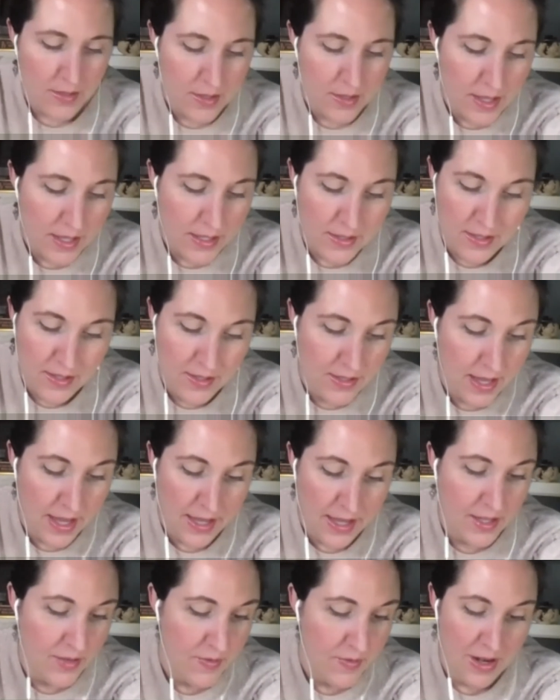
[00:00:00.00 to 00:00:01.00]
that's
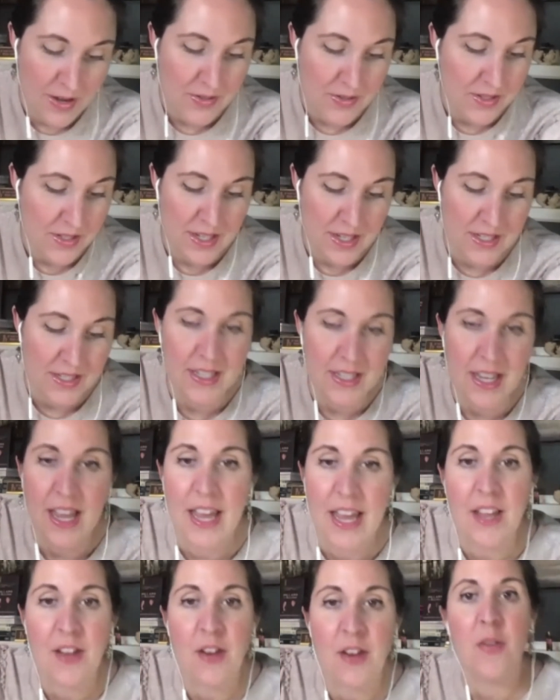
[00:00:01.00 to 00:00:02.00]
exactly what I was going to
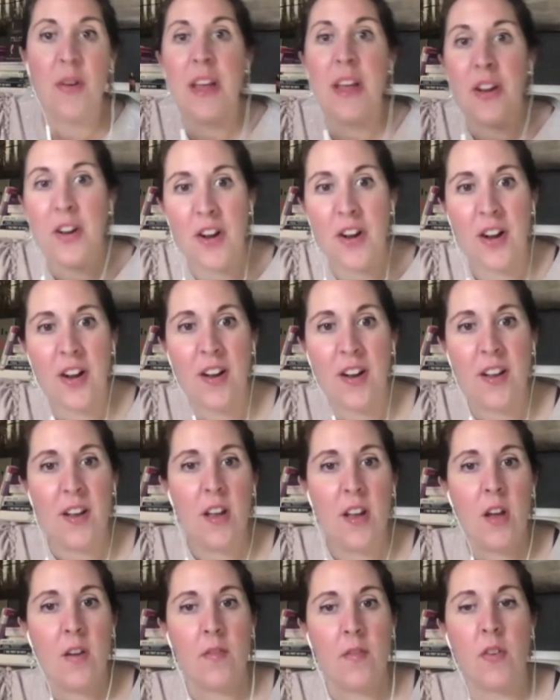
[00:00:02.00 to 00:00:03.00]
say, inner
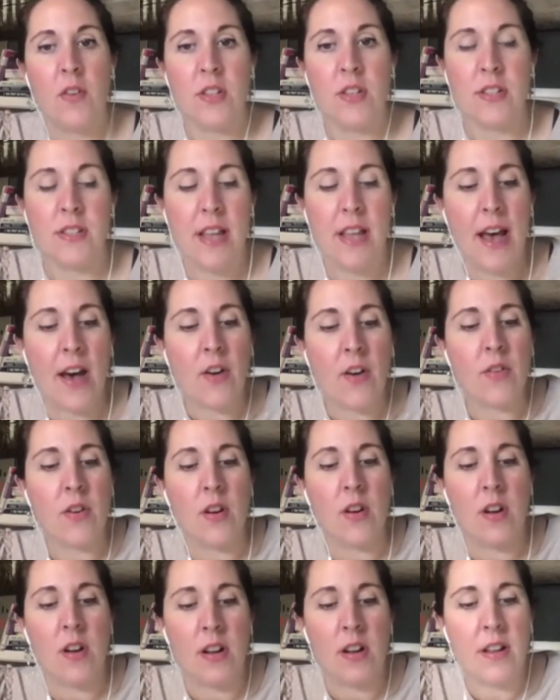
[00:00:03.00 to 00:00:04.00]
versus
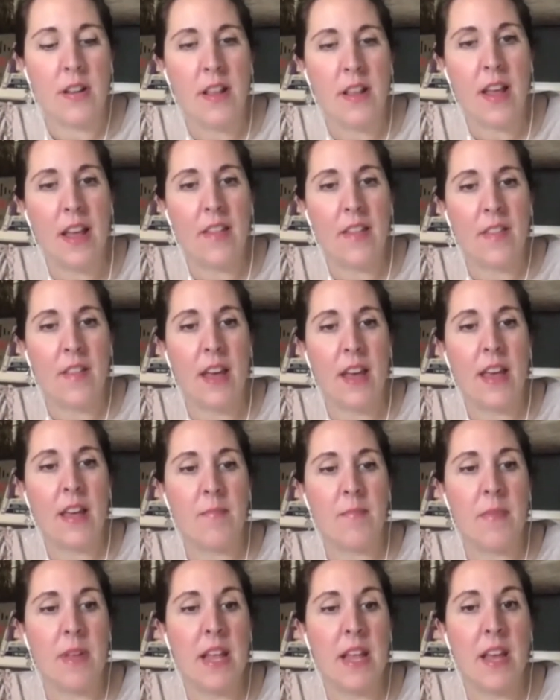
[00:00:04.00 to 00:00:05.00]
outer. And like
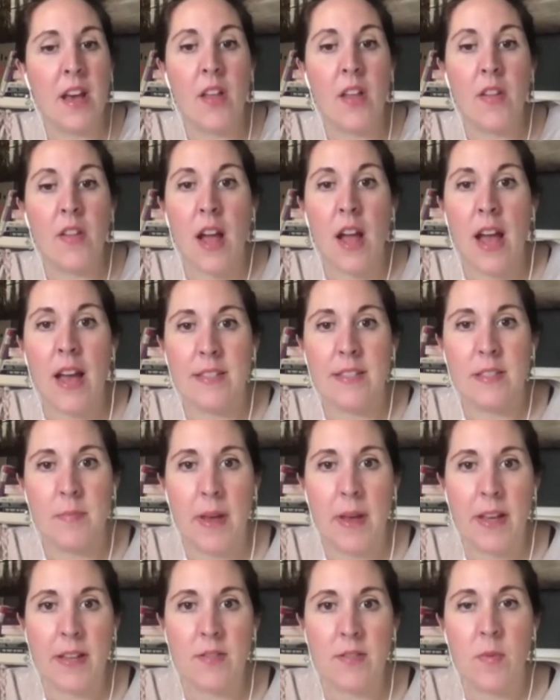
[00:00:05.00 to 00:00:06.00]
many other
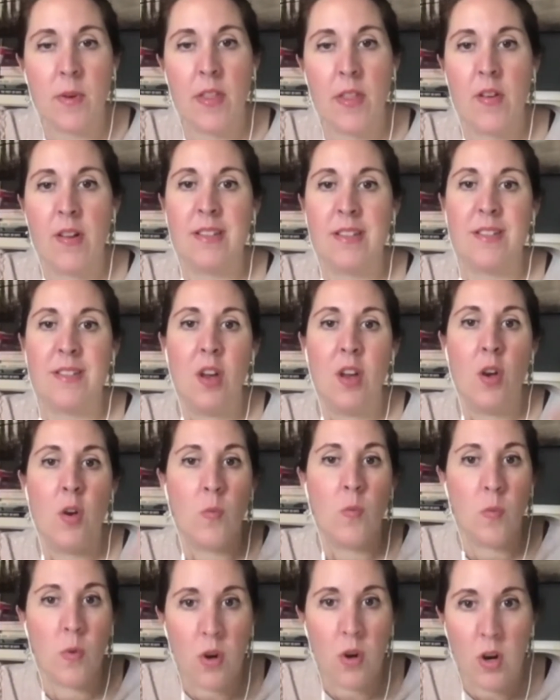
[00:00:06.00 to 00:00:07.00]
aspects, whether it's
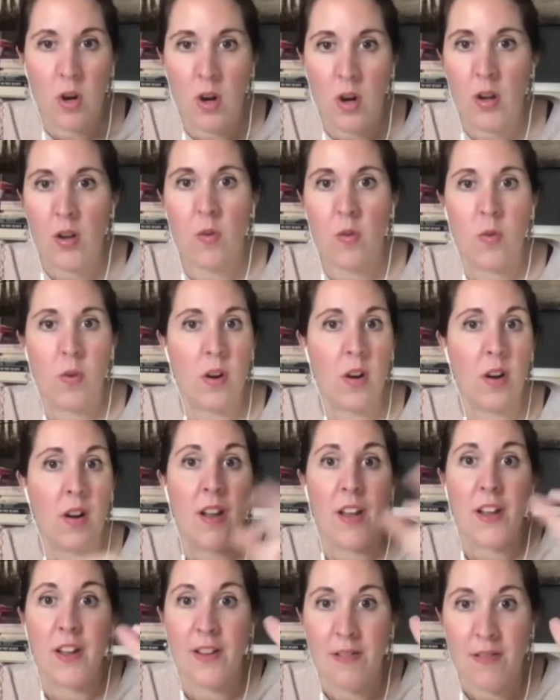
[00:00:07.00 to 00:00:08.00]
work or
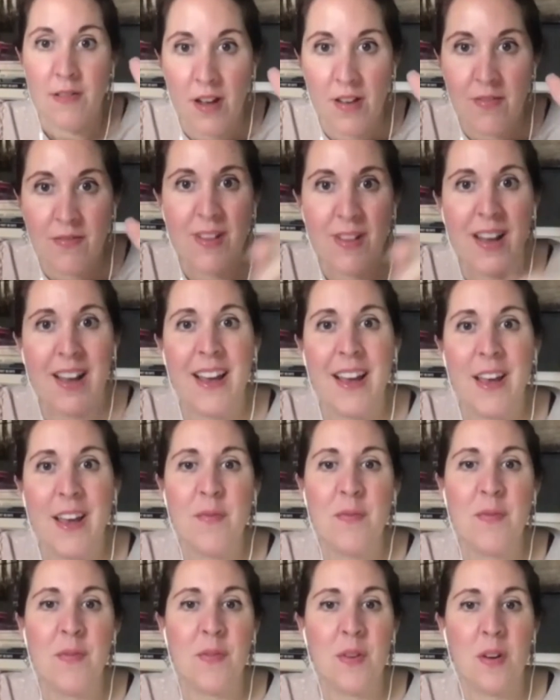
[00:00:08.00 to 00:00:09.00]
your love
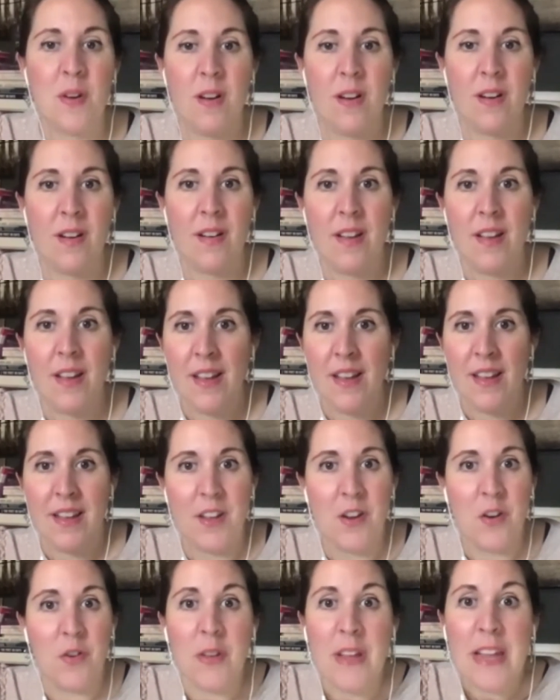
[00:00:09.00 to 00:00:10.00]
life or,
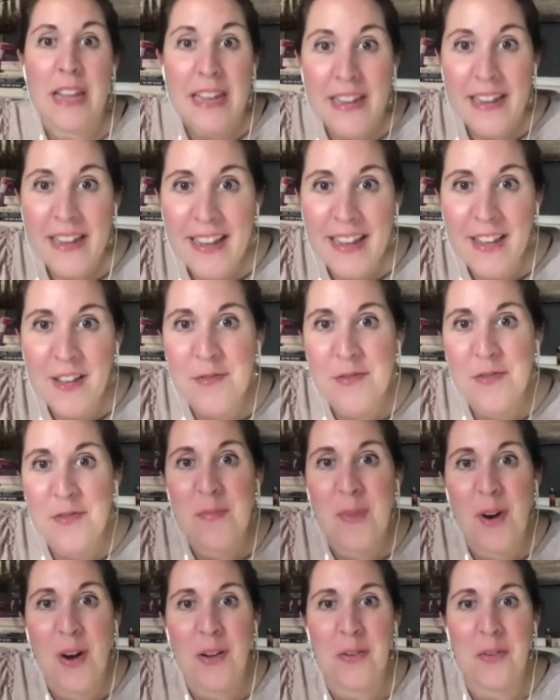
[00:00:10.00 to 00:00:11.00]
eating, you do
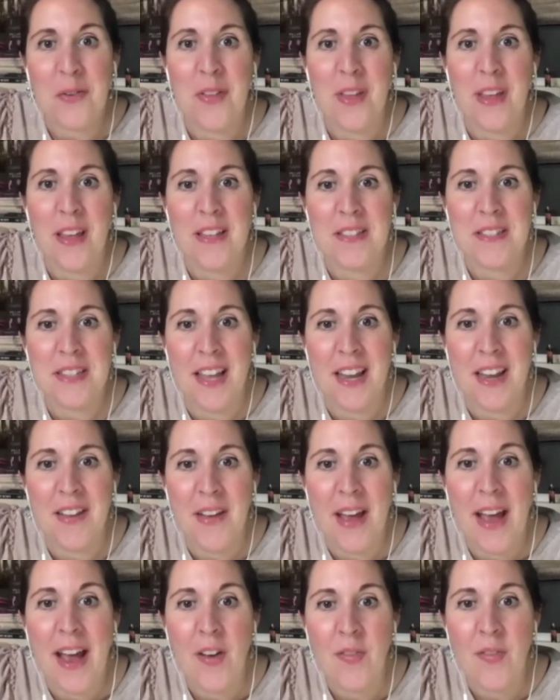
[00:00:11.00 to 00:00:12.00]
model things kind of
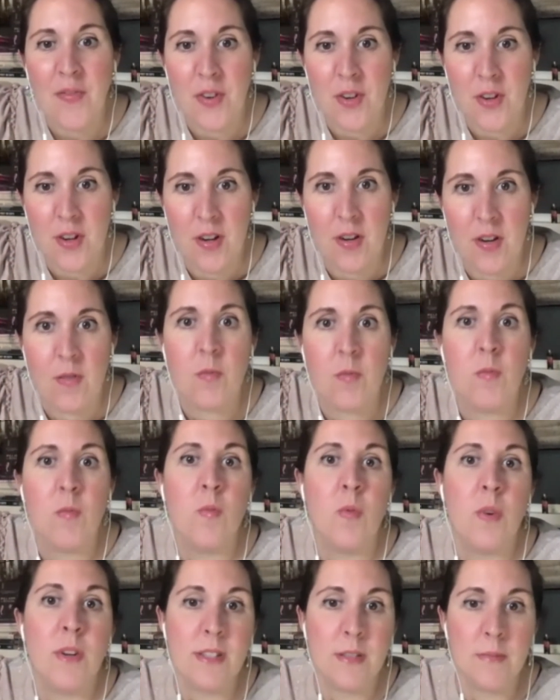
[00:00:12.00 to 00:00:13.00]
after
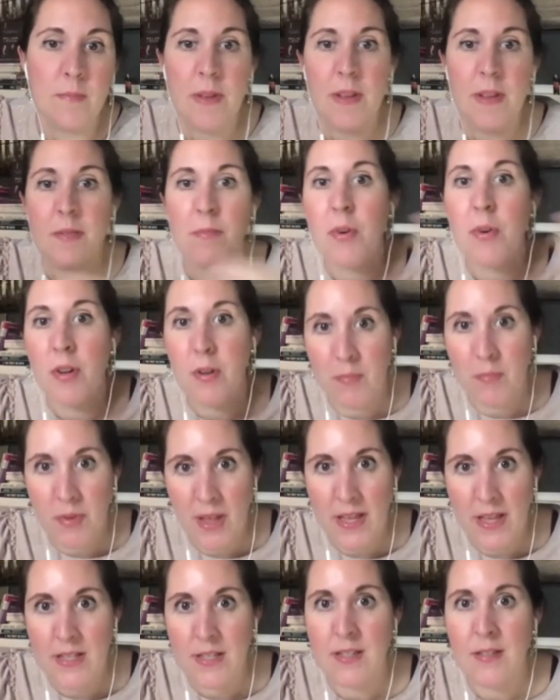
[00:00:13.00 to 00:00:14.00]
what's been put in
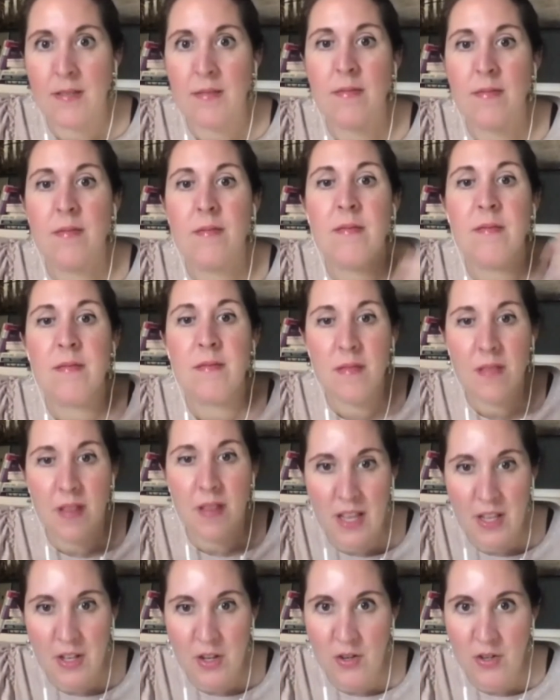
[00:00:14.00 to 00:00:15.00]
place
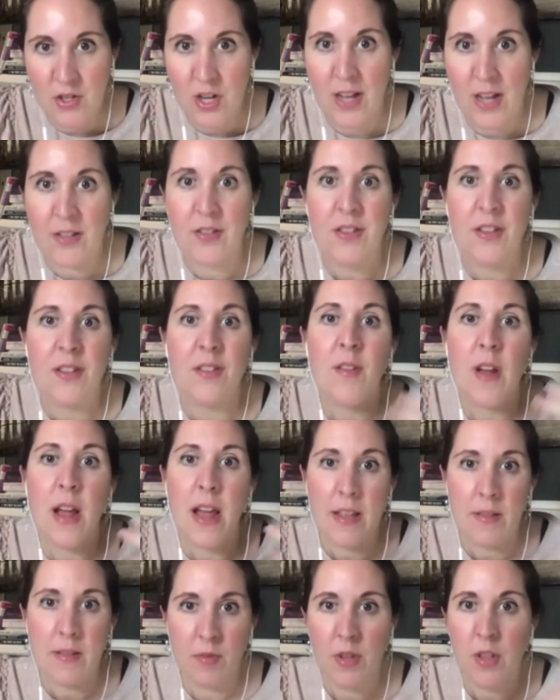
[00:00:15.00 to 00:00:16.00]
in your childhood,
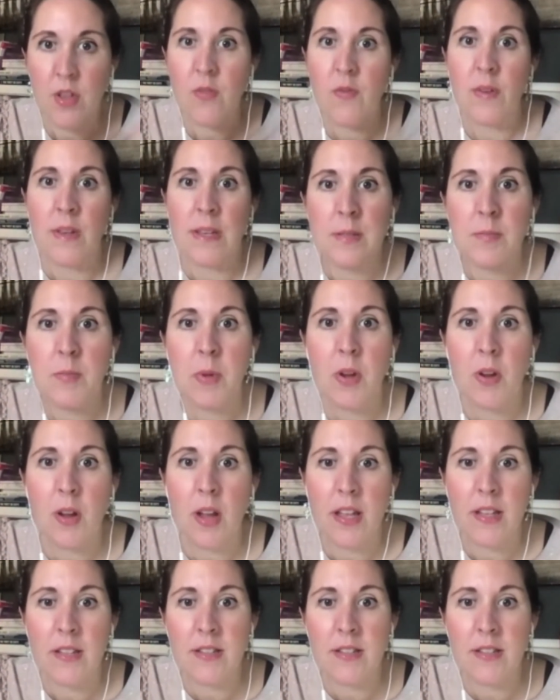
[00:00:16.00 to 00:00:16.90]
right? What you've experienced.